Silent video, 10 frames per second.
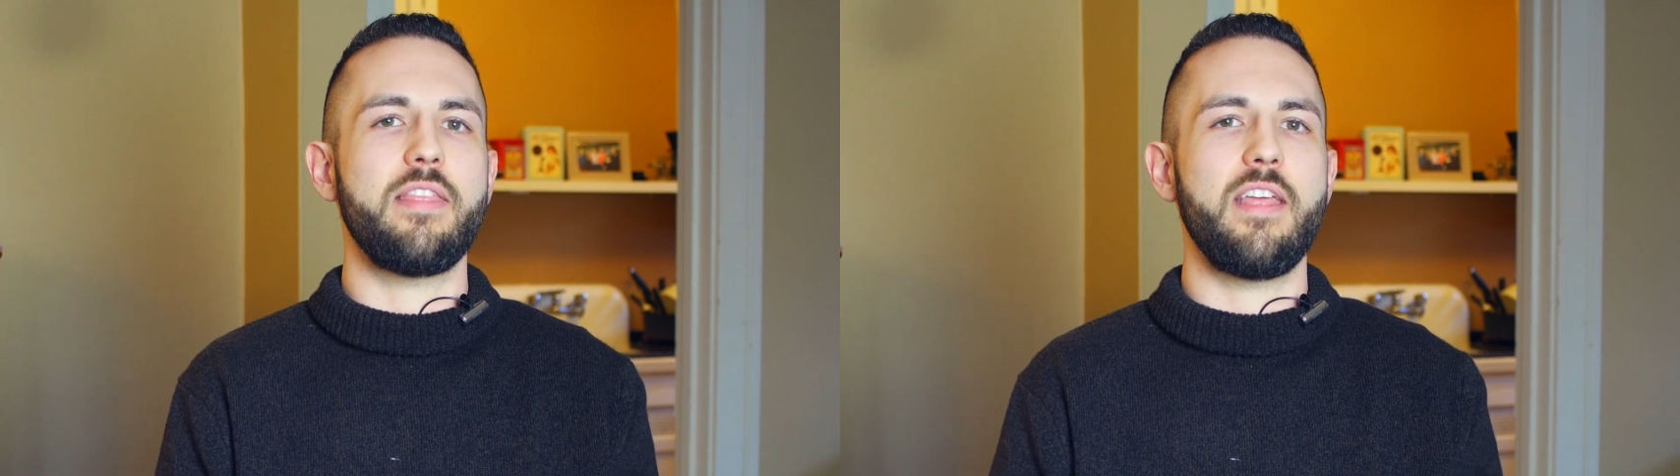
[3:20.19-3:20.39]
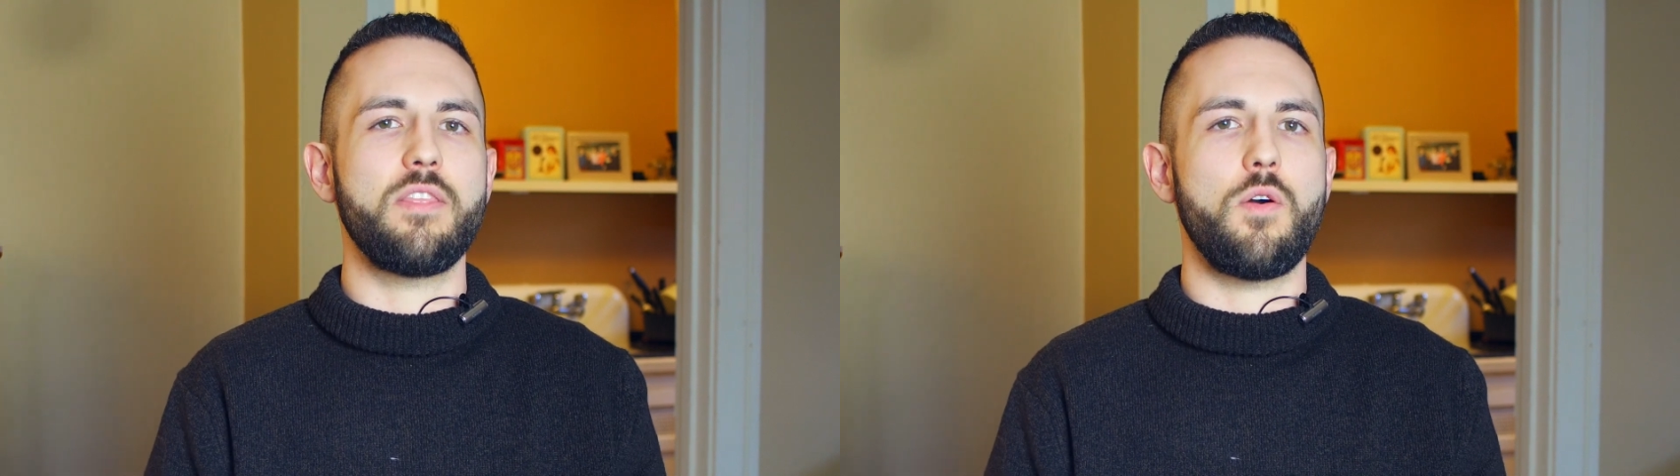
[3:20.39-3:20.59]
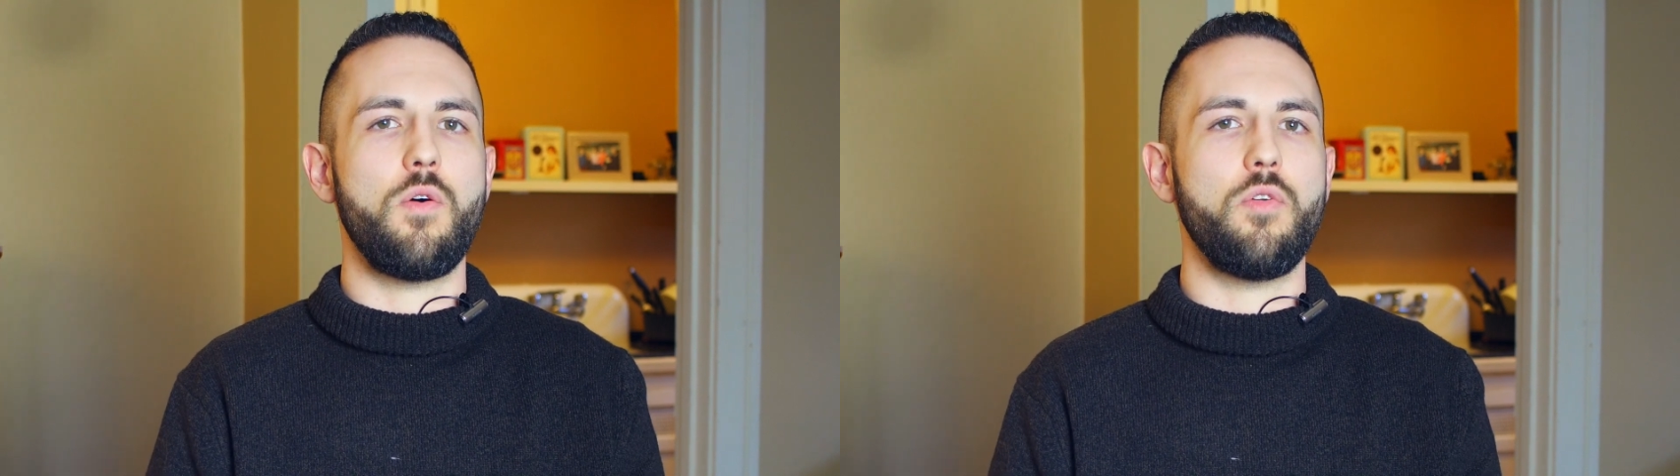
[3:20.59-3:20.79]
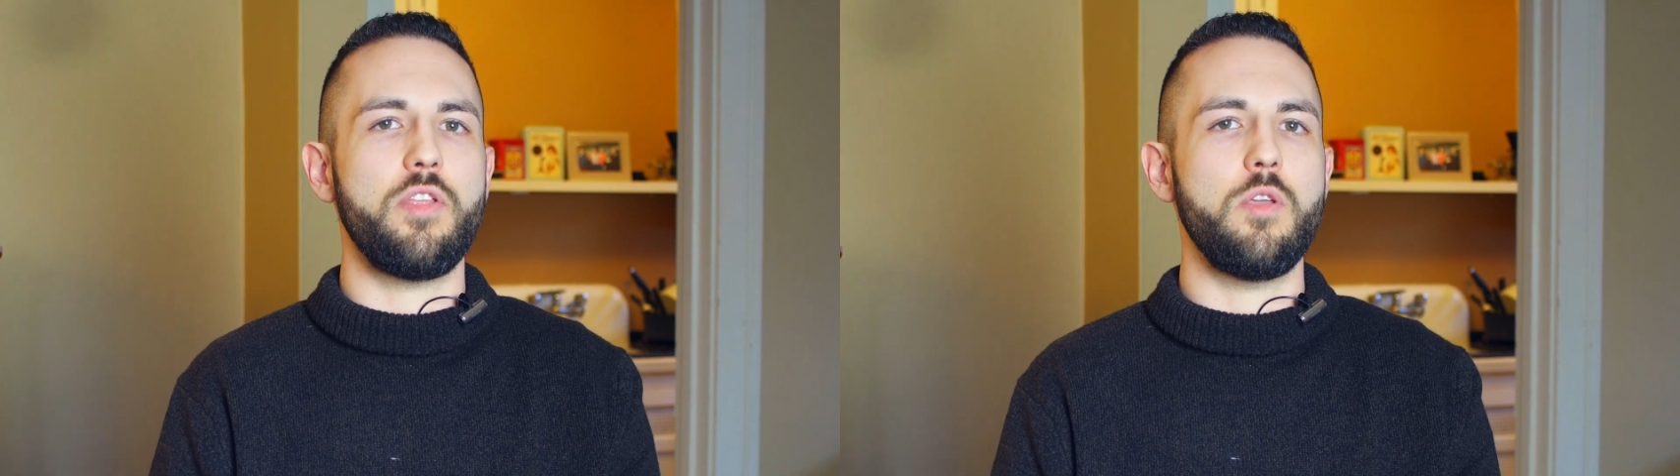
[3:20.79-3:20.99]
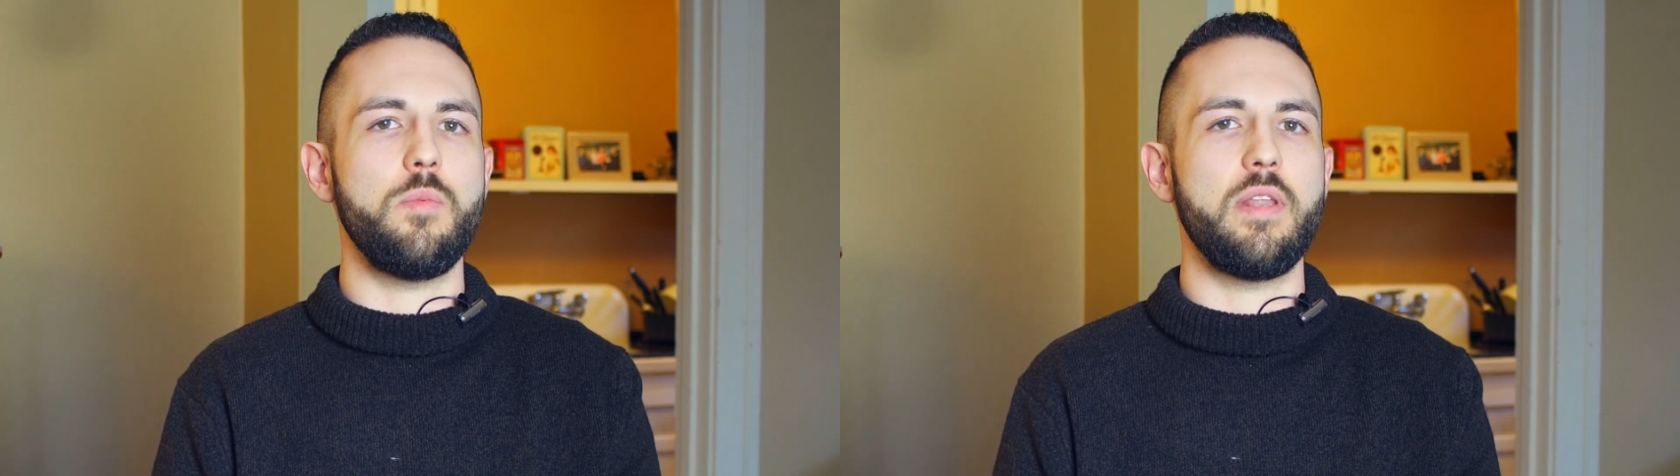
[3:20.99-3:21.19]
I think the whole
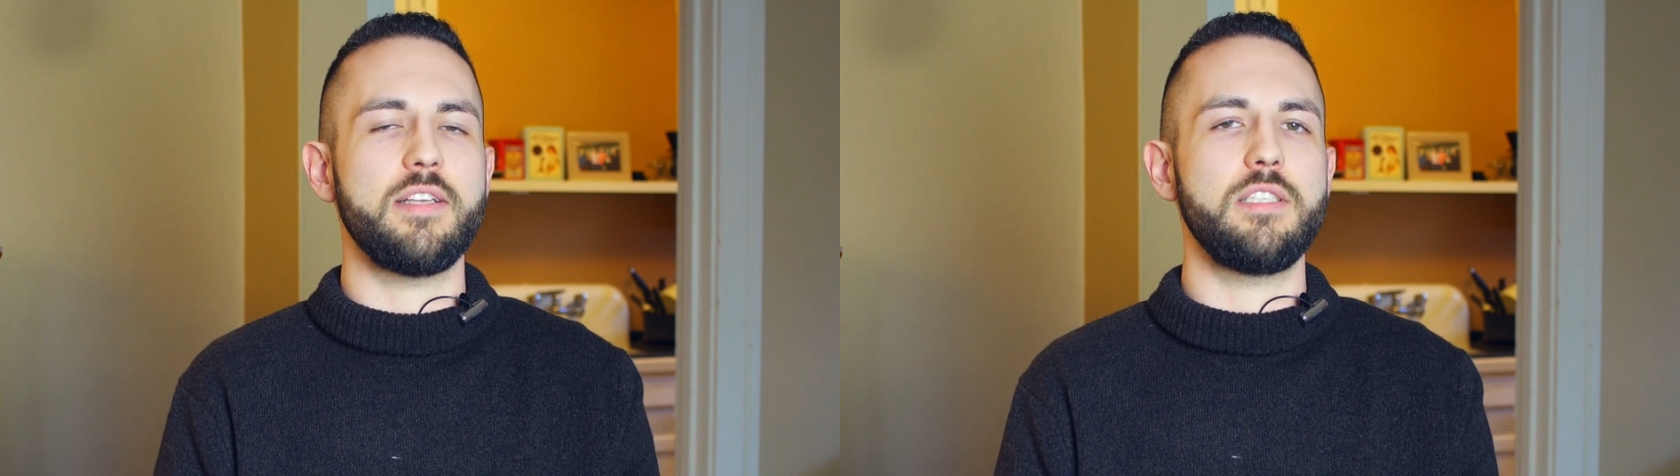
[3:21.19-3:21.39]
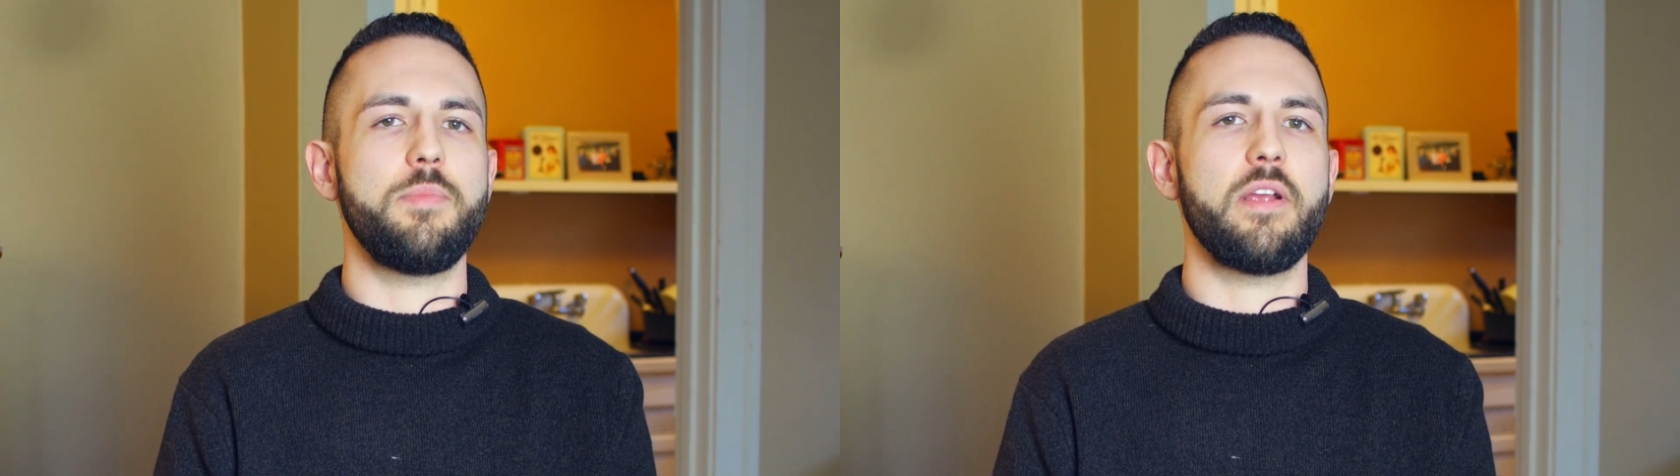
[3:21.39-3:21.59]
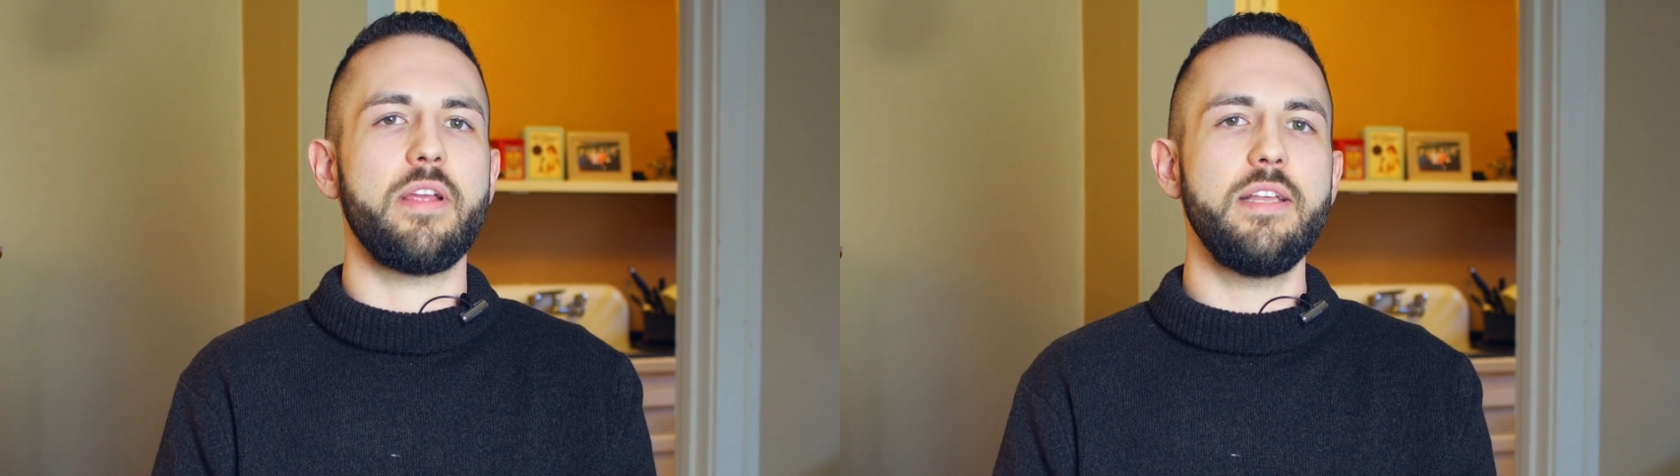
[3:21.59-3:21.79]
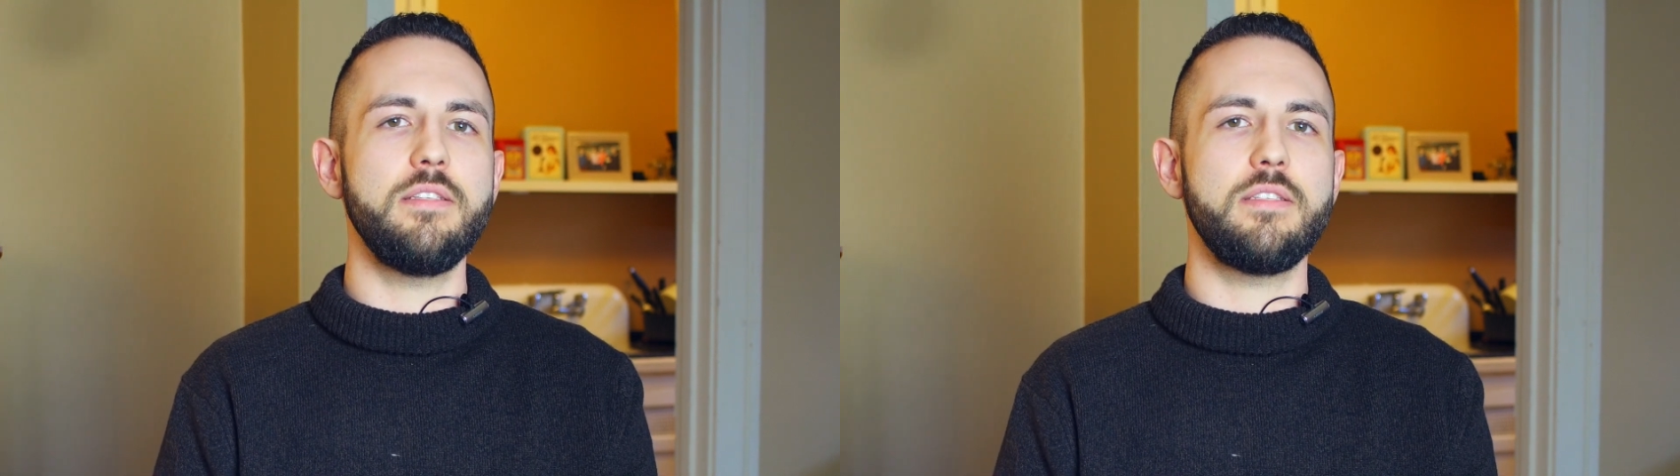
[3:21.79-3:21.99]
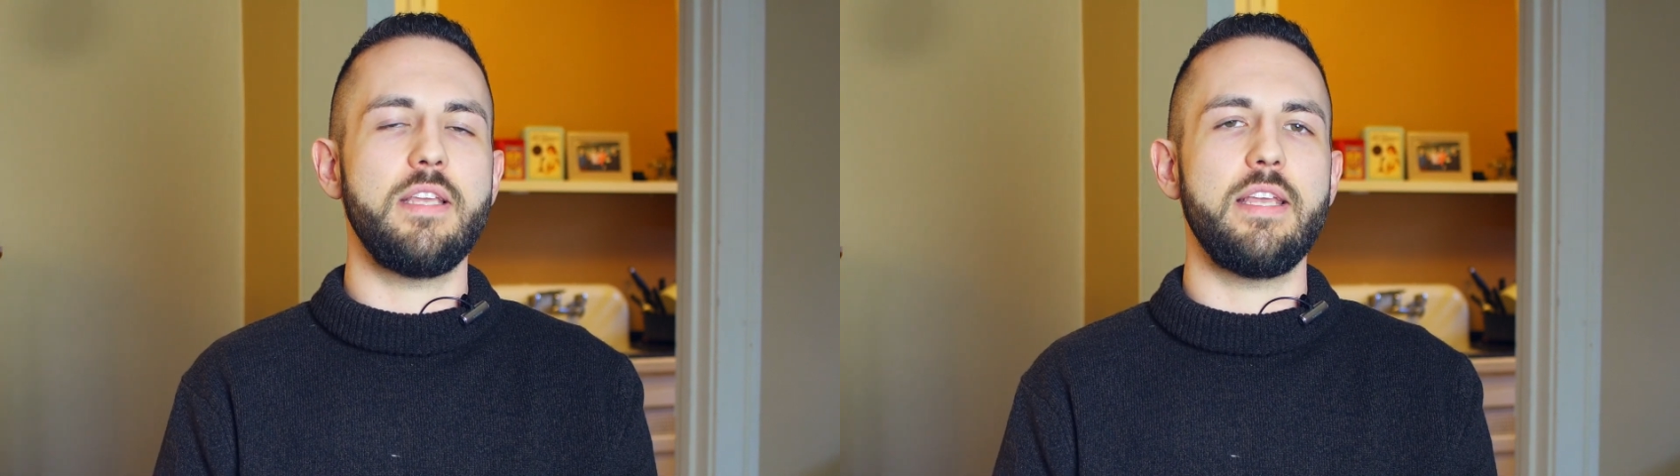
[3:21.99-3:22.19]
human
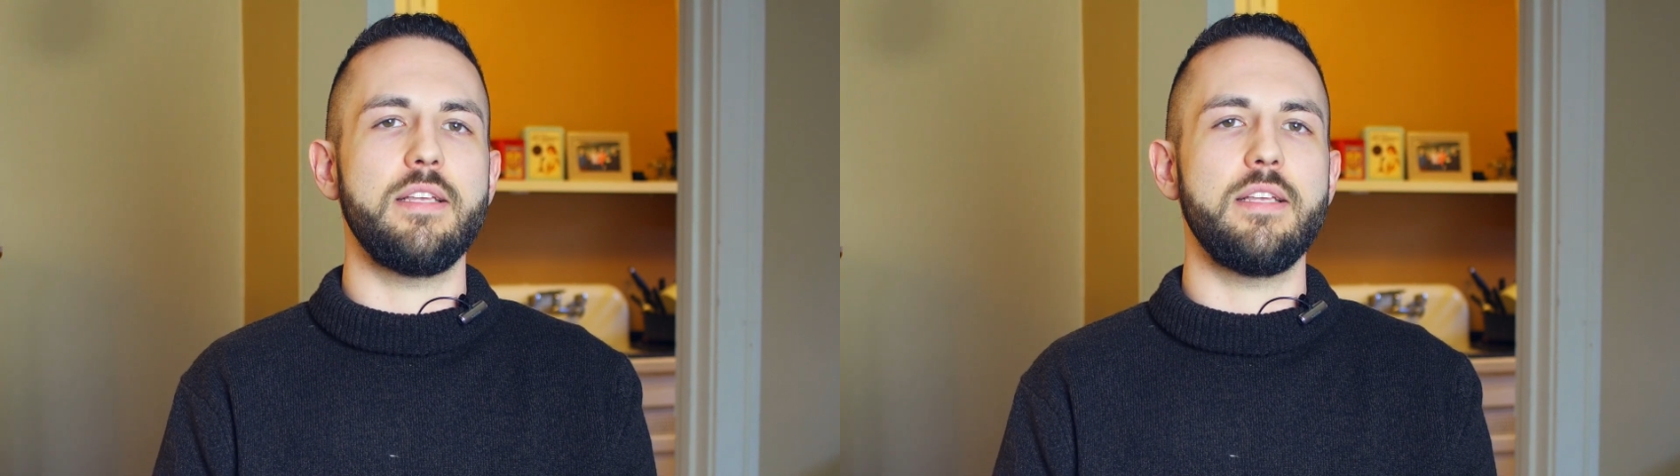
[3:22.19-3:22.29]
experience